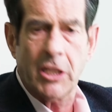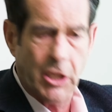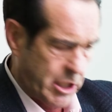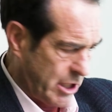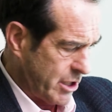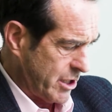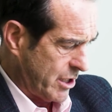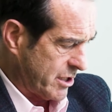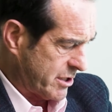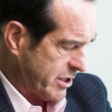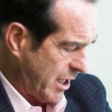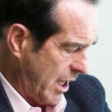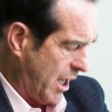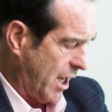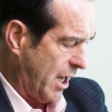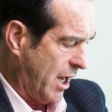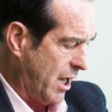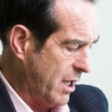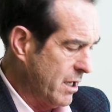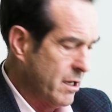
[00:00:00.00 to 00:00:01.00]
is
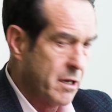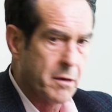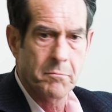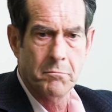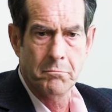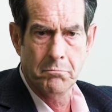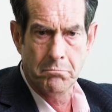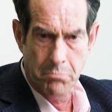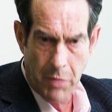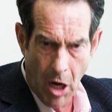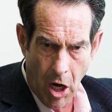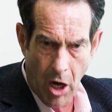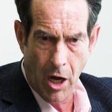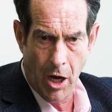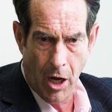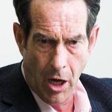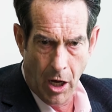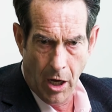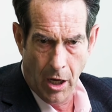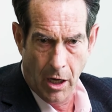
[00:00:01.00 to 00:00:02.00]
a
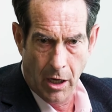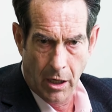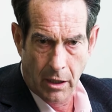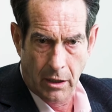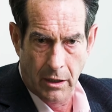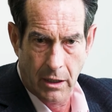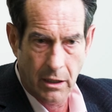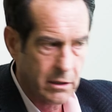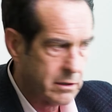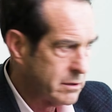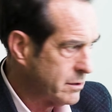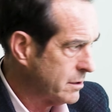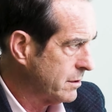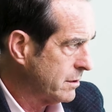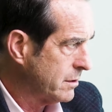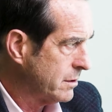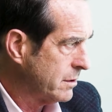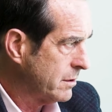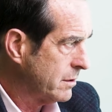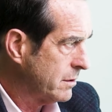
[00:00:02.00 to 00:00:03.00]
bug.
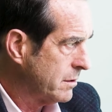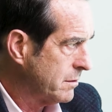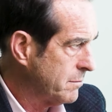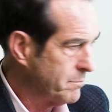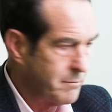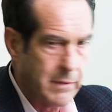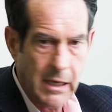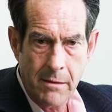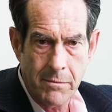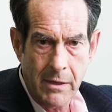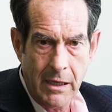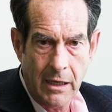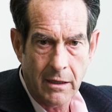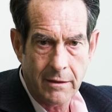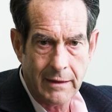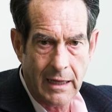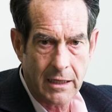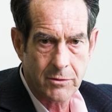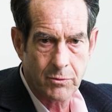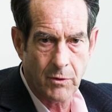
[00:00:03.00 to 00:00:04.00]
Maybe
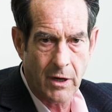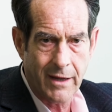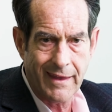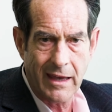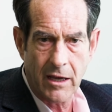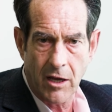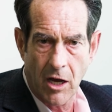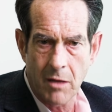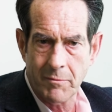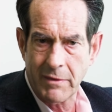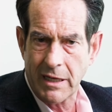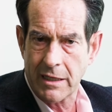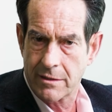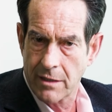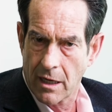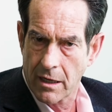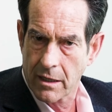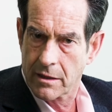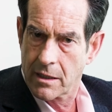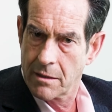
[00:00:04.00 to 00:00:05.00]
that's why they call me
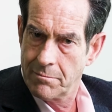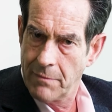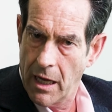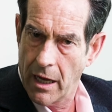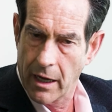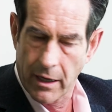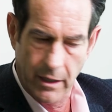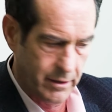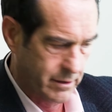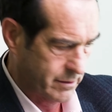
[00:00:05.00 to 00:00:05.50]
Doug the Bug.